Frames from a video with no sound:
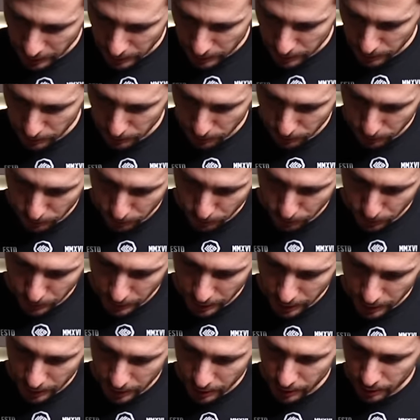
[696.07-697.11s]
like
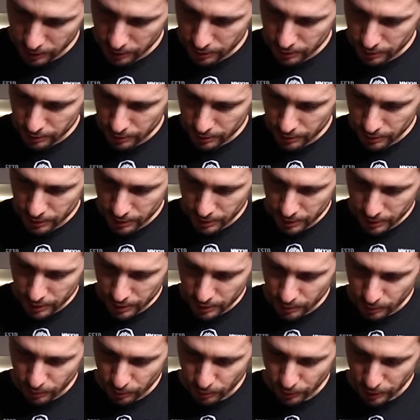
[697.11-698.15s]

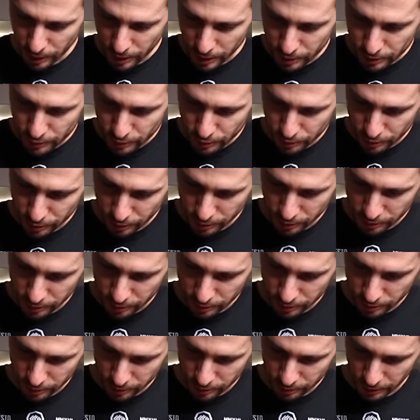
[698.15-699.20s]
miniature
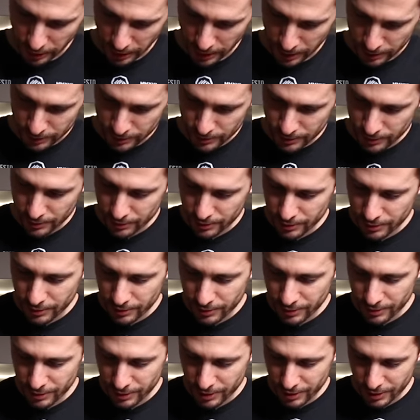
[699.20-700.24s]
grass.
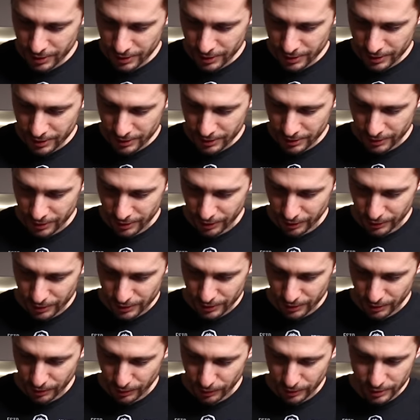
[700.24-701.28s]

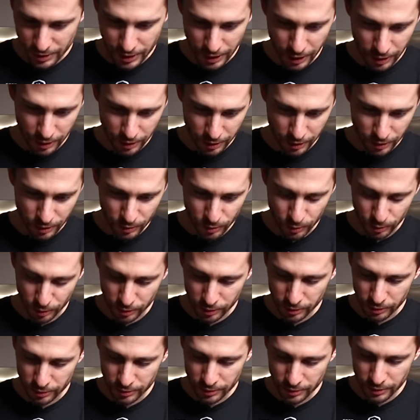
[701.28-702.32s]
Also looks kind of
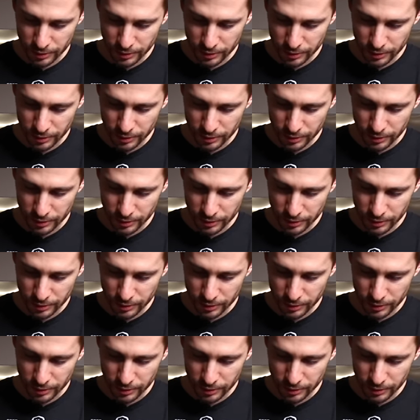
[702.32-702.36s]
cool.